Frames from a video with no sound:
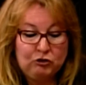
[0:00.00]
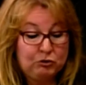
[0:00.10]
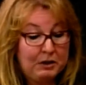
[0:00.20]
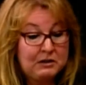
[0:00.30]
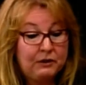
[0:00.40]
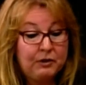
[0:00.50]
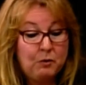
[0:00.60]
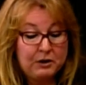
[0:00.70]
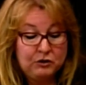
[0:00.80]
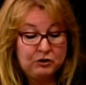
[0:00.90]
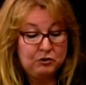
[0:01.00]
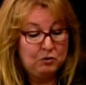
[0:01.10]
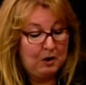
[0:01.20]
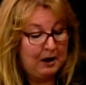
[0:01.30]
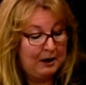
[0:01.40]
just direct everyone
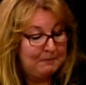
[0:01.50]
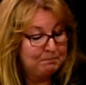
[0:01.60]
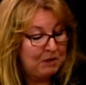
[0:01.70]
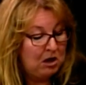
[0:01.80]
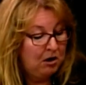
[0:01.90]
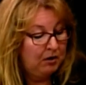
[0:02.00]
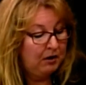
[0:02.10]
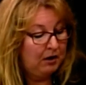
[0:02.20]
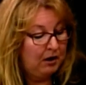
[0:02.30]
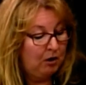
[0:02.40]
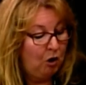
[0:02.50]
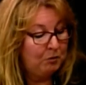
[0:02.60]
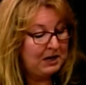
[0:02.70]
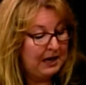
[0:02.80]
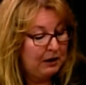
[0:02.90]
to um, uh,
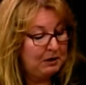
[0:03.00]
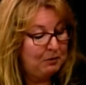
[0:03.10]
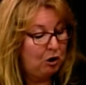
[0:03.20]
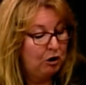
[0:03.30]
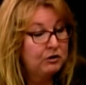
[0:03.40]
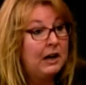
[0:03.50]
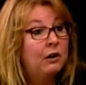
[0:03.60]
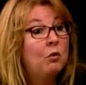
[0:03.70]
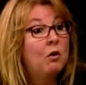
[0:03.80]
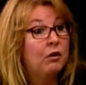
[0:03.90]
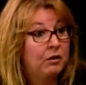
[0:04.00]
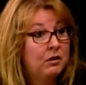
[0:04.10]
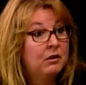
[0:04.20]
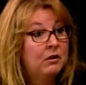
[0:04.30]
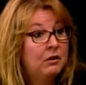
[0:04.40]

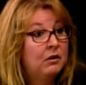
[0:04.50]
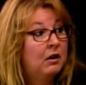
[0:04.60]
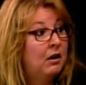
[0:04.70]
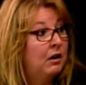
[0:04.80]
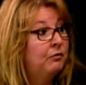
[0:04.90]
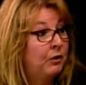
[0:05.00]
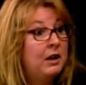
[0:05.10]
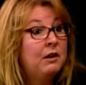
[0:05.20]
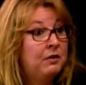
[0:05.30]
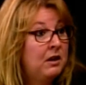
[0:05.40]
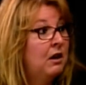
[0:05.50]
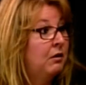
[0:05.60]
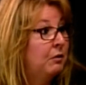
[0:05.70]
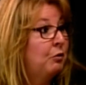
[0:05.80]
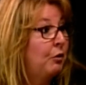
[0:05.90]
albanycountybar.org uh, for any of the
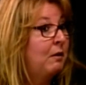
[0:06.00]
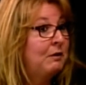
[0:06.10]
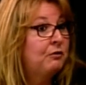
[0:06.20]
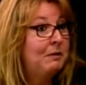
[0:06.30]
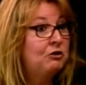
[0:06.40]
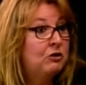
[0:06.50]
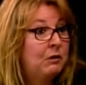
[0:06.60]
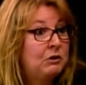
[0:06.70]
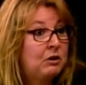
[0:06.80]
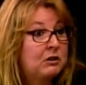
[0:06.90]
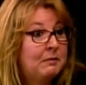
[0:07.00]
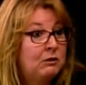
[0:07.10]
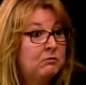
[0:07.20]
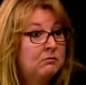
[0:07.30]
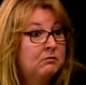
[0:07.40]
uh, the program information that we talked
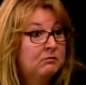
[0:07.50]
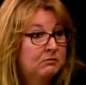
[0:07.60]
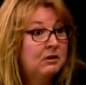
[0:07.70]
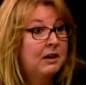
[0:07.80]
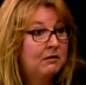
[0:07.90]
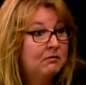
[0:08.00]
Absolutely. about yesterday,